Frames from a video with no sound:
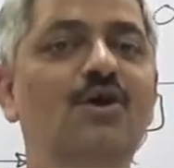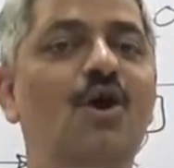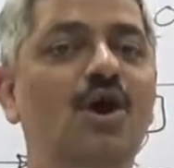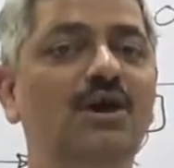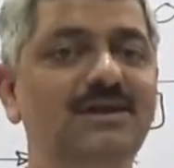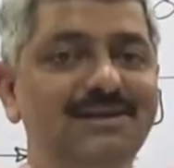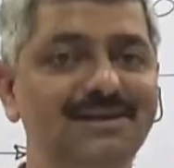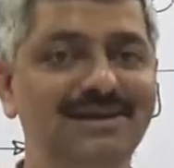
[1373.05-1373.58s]
or
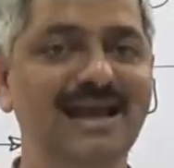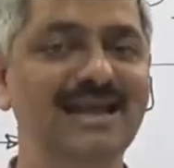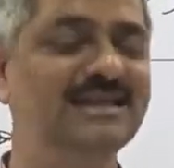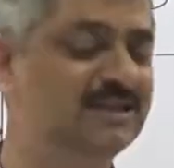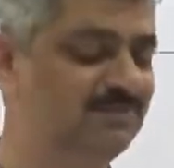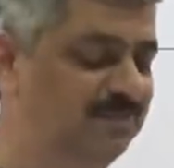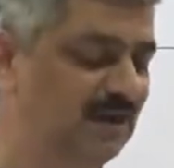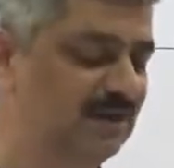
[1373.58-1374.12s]

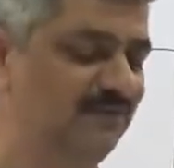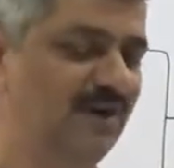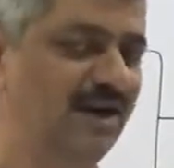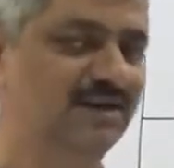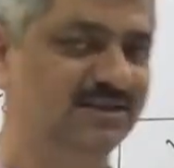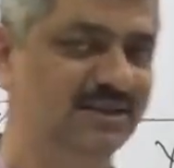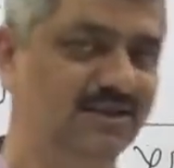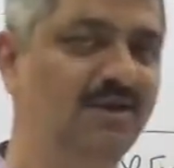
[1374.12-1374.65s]
transfer
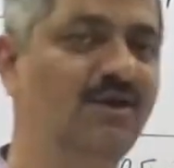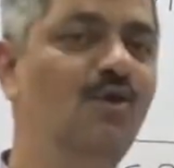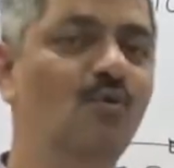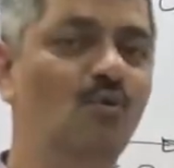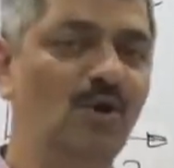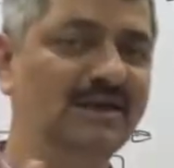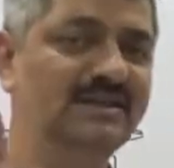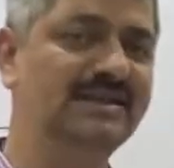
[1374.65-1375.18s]
function.
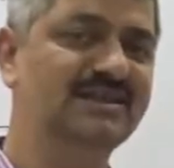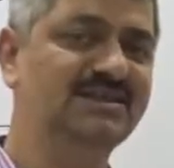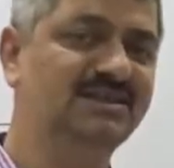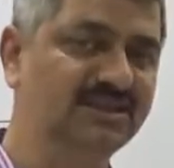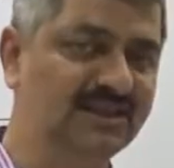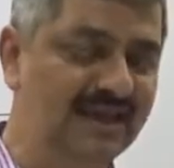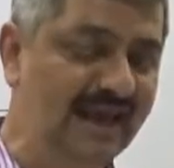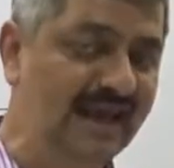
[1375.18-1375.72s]
What is
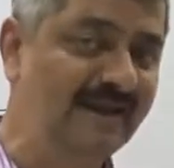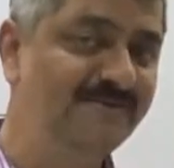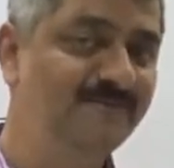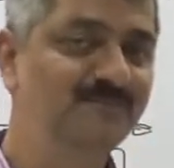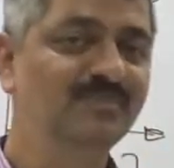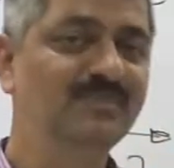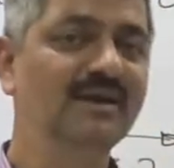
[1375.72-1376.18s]
HK?